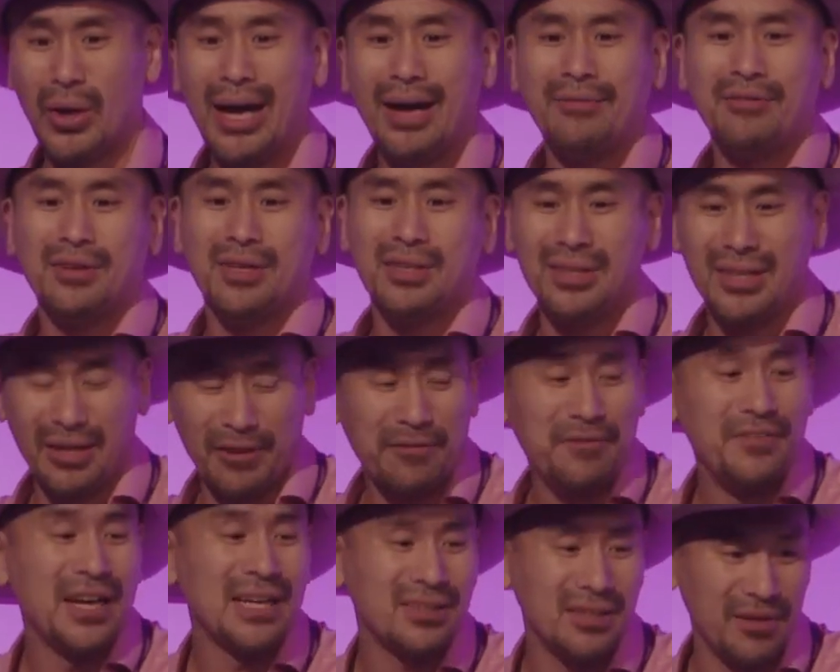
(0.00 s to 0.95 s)
have an
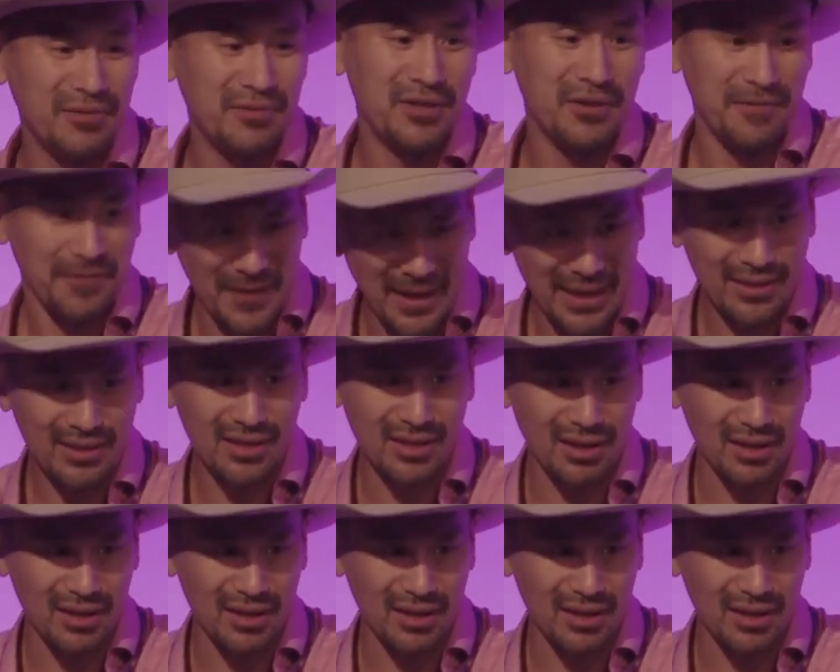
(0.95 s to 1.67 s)
effective defense